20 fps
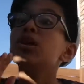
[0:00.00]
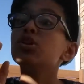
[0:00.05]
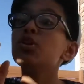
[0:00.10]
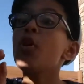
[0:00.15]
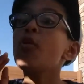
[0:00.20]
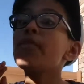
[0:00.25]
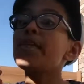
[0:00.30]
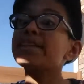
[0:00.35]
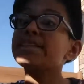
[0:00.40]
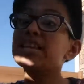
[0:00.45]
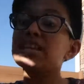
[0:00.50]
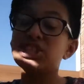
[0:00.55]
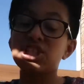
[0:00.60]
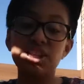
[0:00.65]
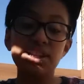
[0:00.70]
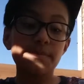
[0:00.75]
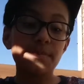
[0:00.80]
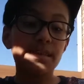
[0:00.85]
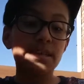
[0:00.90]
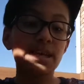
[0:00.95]
No, that's
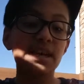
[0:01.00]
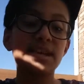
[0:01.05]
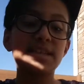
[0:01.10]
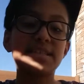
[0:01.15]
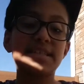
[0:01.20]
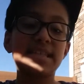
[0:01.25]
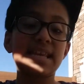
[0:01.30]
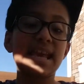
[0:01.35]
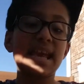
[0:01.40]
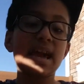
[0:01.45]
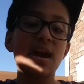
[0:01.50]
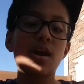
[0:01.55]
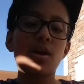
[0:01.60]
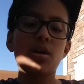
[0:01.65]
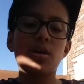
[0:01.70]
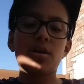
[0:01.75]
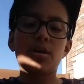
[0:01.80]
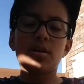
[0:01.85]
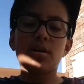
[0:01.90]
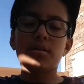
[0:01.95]
actually because they
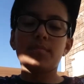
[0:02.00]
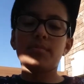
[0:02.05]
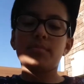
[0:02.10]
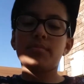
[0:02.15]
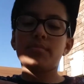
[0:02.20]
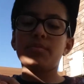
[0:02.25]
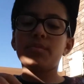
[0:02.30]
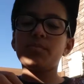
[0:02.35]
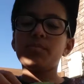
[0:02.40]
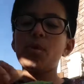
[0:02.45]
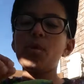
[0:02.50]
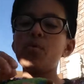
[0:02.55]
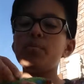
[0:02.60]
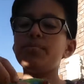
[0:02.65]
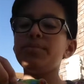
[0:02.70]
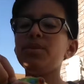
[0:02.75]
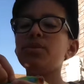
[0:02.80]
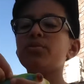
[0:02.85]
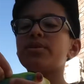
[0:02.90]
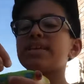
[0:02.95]
are the
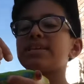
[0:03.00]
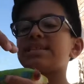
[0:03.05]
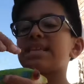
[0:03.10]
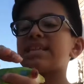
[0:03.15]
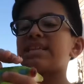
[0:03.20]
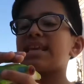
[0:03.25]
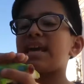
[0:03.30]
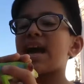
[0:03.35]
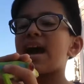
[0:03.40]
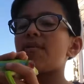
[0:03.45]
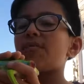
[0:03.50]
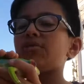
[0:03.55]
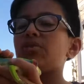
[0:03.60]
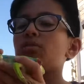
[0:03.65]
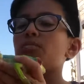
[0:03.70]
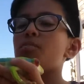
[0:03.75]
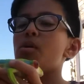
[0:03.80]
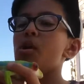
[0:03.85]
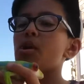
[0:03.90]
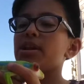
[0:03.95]
mucus that they have in
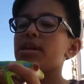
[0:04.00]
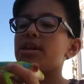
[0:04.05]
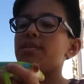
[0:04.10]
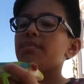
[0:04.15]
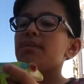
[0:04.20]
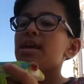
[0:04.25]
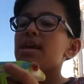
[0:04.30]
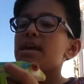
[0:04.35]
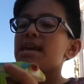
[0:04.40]
your body